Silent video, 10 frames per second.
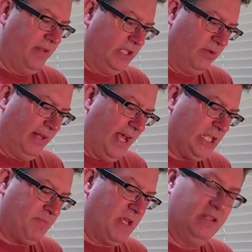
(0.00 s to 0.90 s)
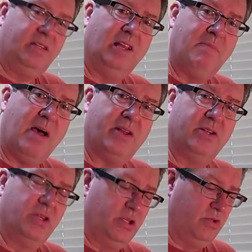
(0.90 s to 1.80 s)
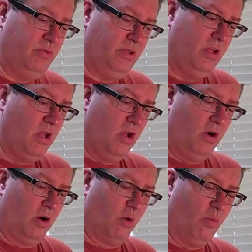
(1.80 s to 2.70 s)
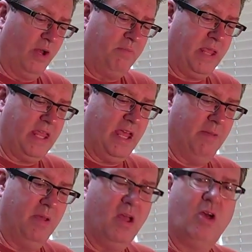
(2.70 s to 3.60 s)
And this will last me until about noon or 1 p.m.